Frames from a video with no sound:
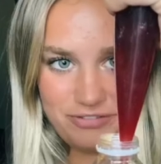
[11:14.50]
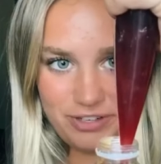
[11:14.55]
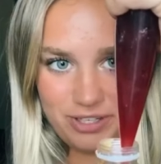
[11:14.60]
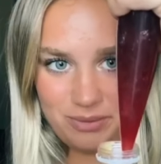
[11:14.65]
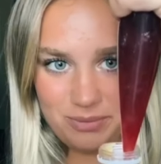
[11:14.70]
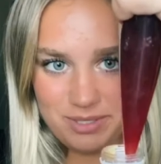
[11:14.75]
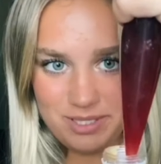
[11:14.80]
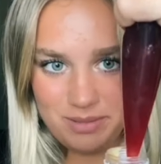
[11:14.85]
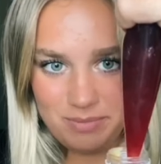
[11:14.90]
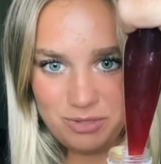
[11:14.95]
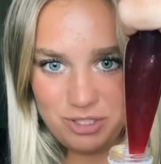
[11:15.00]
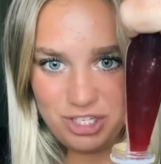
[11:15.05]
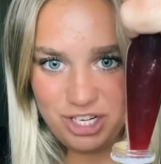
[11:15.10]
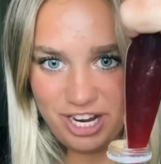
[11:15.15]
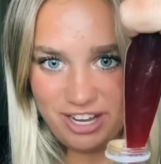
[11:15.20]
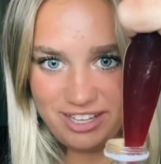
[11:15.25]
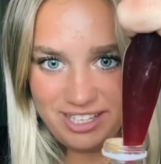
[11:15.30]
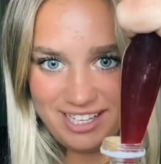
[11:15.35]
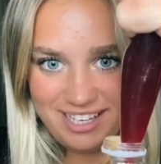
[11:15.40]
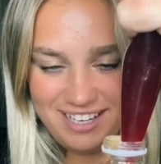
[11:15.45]
it with some
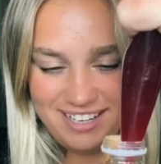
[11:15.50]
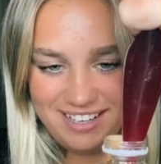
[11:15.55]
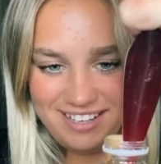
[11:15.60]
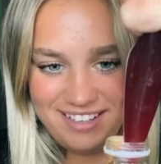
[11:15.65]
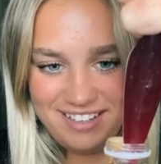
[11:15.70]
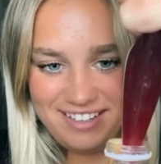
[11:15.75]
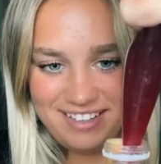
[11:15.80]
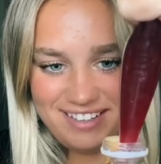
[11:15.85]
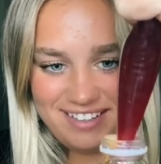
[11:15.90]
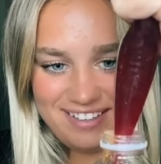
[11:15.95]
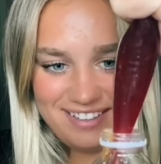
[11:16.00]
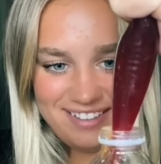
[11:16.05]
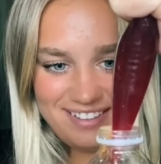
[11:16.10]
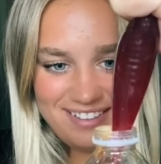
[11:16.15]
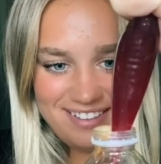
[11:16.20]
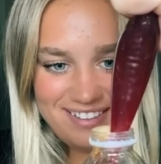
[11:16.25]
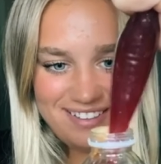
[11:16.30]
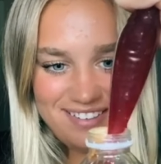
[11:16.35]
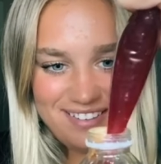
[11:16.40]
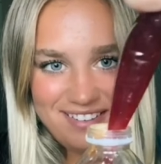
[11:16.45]
jelly,
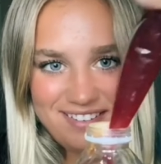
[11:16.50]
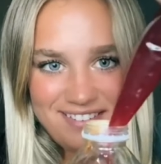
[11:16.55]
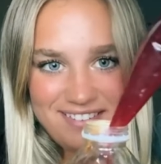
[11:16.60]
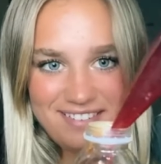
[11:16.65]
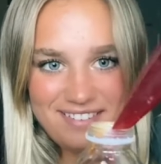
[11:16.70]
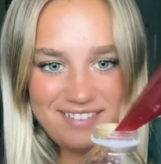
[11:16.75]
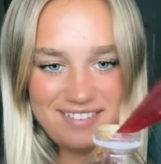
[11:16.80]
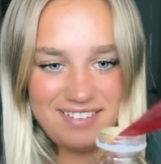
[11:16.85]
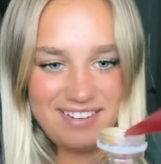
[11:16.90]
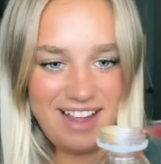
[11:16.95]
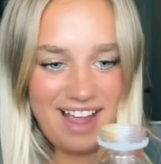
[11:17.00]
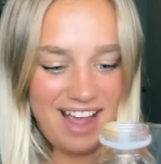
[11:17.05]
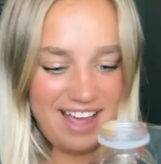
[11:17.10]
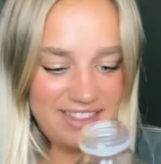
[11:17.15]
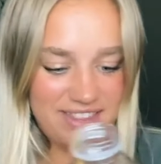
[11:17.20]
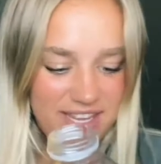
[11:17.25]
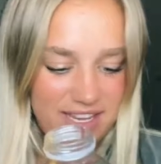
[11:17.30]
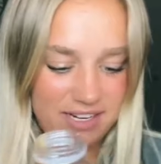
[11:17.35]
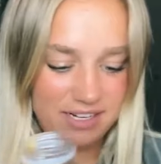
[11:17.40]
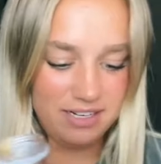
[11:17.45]
and
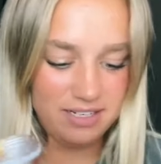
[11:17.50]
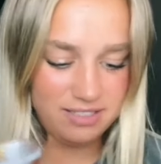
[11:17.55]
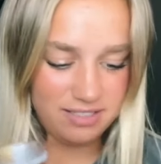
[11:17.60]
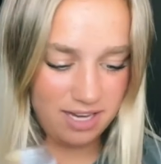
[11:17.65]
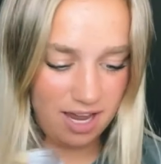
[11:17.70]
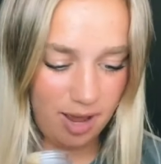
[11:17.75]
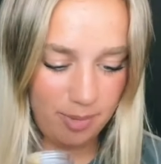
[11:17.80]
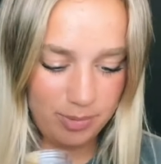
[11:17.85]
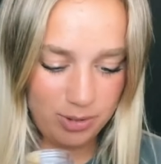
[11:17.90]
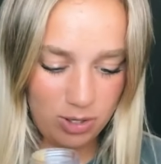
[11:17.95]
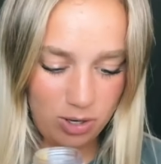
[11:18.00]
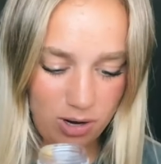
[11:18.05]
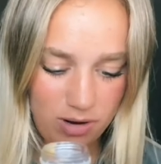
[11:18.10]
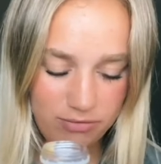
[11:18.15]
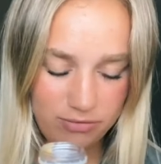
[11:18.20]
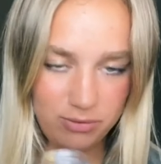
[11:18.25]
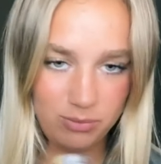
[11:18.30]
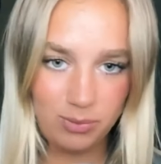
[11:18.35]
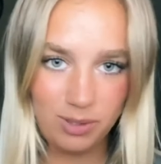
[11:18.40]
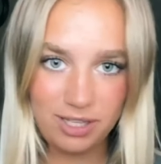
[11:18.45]
then top it
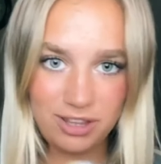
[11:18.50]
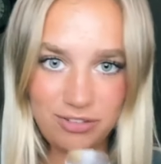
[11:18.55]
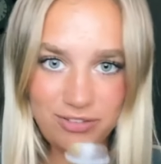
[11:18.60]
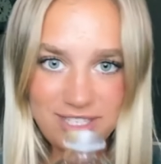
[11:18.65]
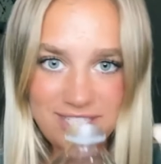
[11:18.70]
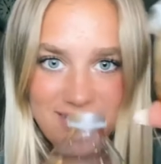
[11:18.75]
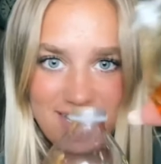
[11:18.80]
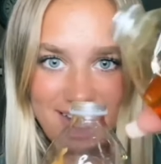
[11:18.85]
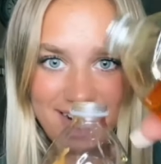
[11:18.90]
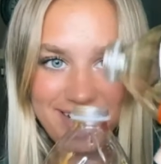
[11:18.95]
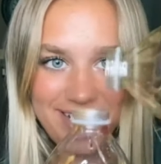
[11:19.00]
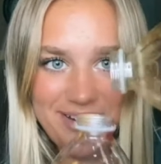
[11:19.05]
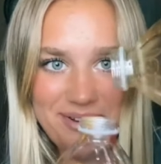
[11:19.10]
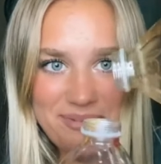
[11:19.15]
off with the rest of the honey.